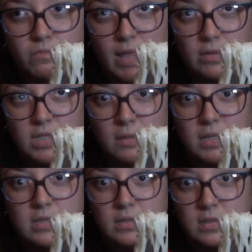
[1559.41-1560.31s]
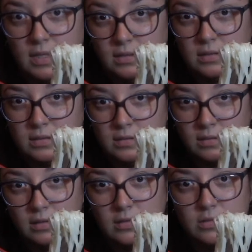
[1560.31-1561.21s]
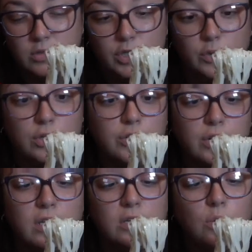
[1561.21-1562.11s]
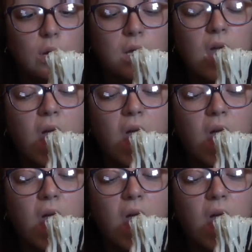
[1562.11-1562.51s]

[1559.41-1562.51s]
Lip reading: now it's gonna be 6 because 2 are turning into 1.